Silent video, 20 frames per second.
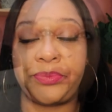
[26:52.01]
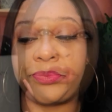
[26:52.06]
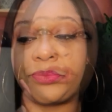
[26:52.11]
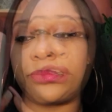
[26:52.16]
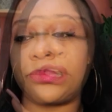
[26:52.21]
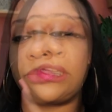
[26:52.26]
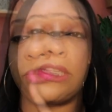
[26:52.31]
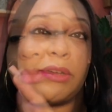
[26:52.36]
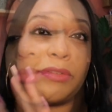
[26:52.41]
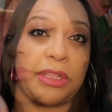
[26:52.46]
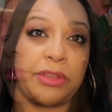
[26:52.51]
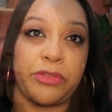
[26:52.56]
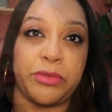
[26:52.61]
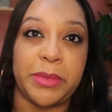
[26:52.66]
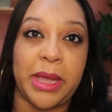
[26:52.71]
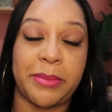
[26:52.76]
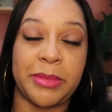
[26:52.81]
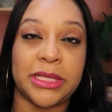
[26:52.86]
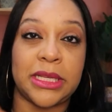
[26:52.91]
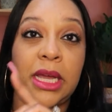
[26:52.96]
So that's everything from
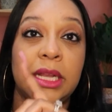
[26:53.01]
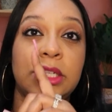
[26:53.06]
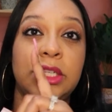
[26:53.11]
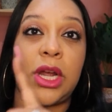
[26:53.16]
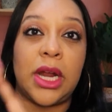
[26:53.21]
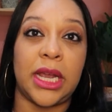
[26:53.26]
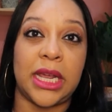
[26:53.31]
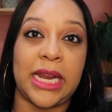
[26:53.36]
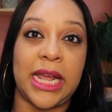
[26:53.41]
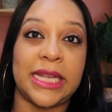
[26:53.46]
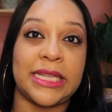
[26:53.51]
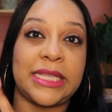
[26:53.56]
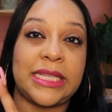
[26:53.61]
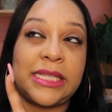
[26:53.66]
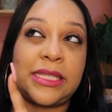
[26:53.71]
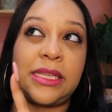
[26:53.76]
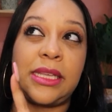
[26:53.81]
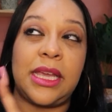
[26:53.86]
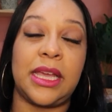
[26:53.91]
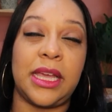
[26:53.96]
Amazon. Target has
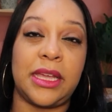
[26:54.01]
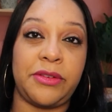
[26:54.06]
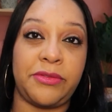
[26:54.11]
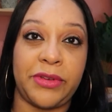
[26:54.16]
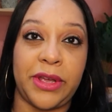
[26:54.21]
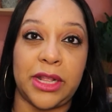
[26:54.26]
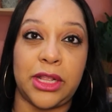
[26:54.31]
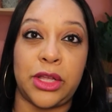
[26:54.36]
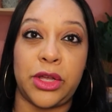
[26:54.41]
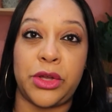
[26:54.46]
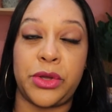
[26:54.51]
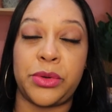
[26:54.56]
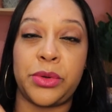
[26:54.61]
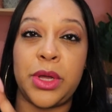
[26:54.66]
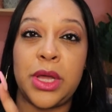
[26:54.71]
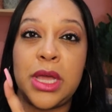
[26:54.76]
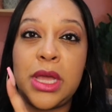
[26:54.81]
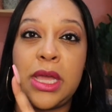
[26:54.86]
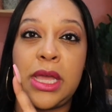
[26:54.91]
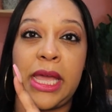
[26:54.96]
this Goodfellow.